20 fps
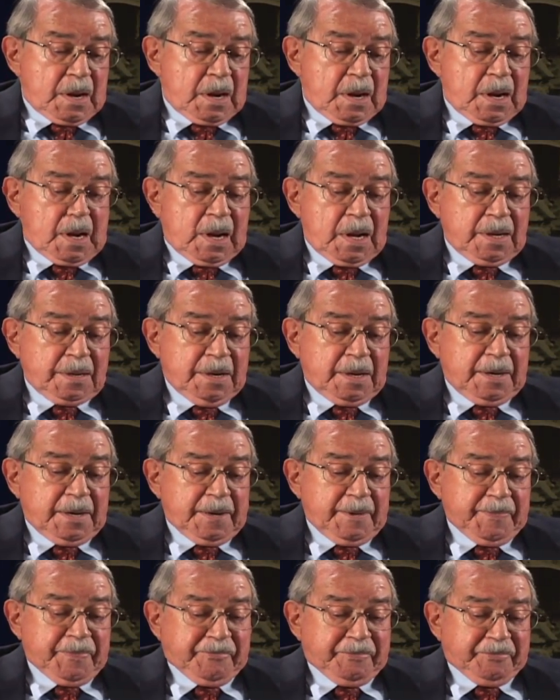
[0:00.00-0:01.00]
And
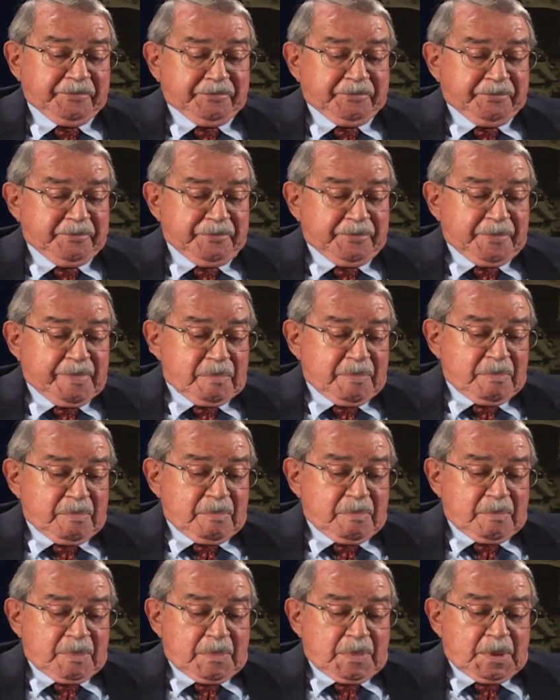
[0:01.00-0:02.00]
um,
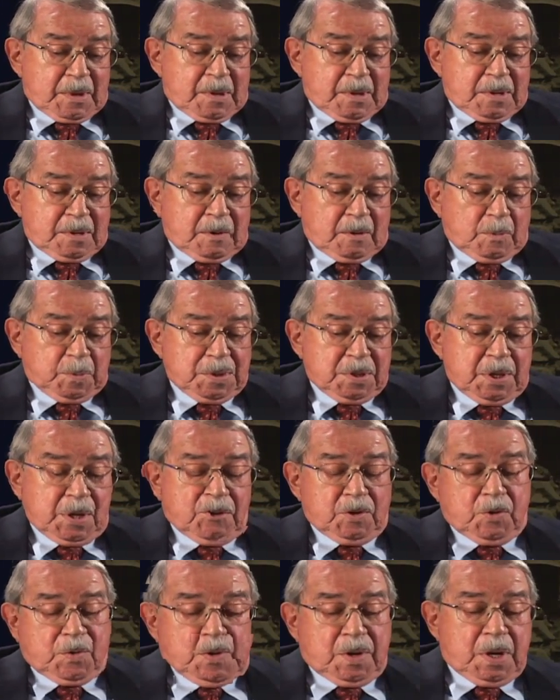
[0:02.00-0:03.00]
so it was
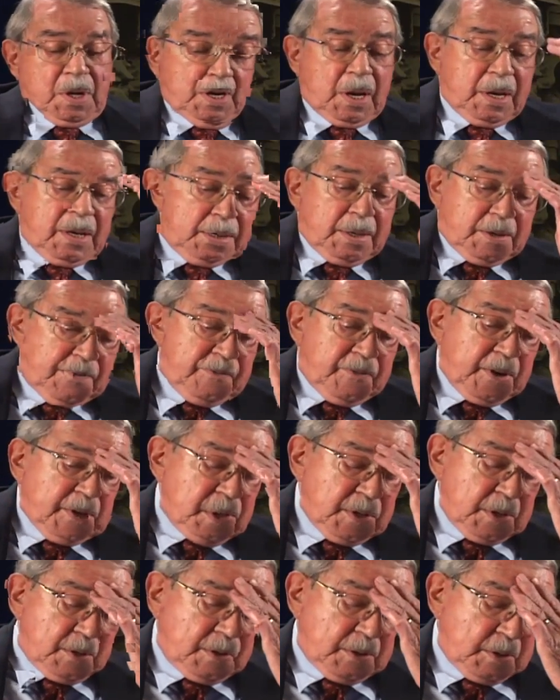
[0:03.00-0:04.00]
interesting. I got to
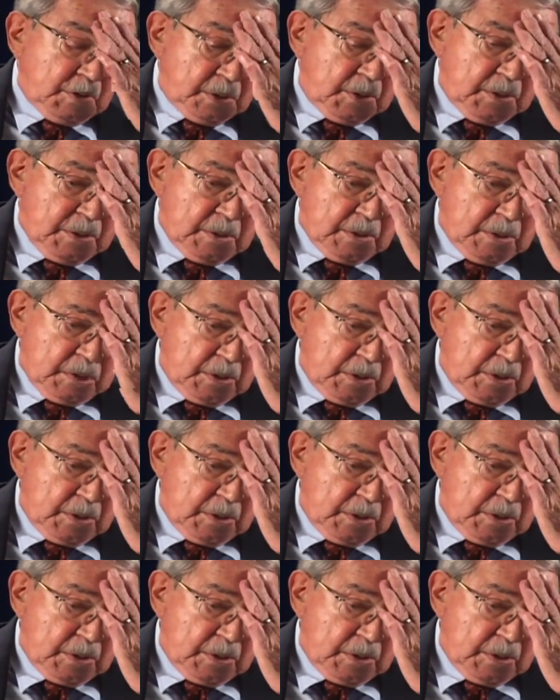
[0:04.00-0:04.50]
visit uh,